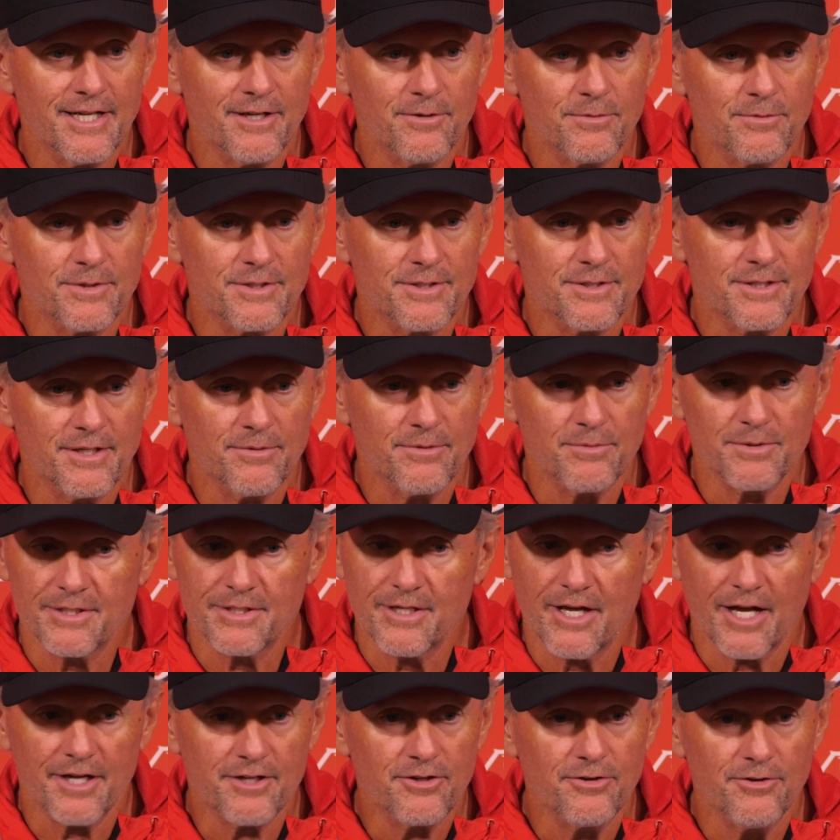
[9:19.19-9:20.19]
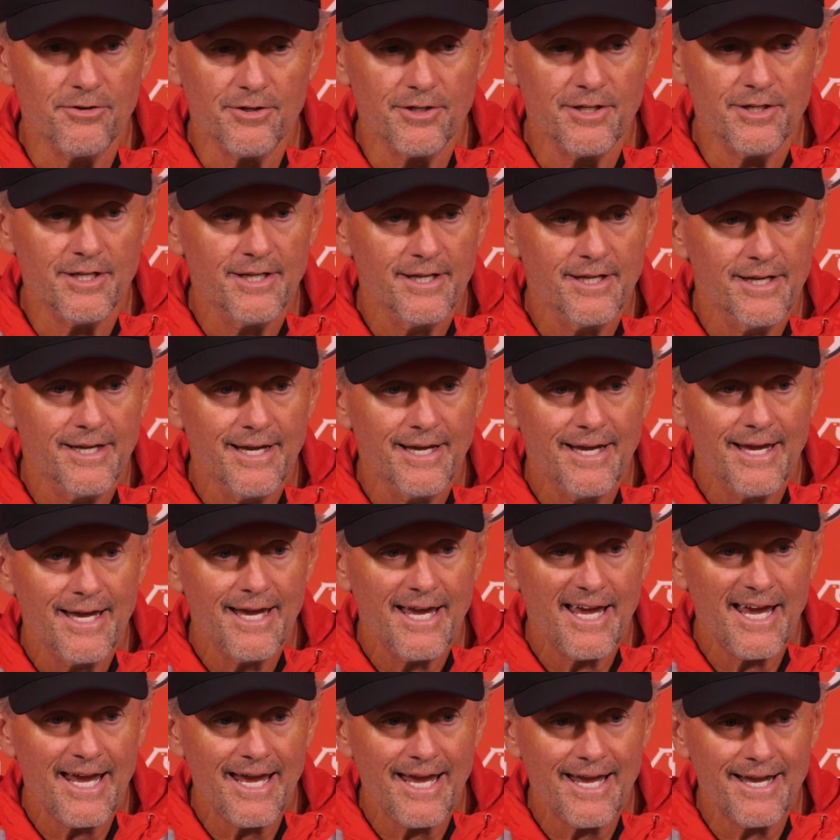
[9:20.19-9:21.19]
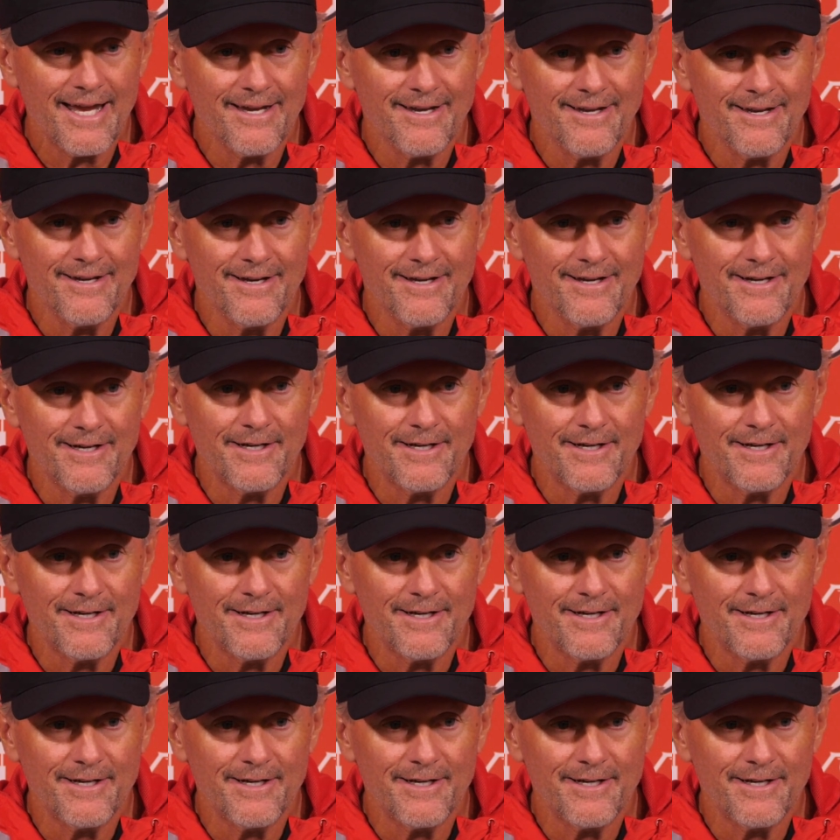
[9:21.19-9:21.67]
It was not good. And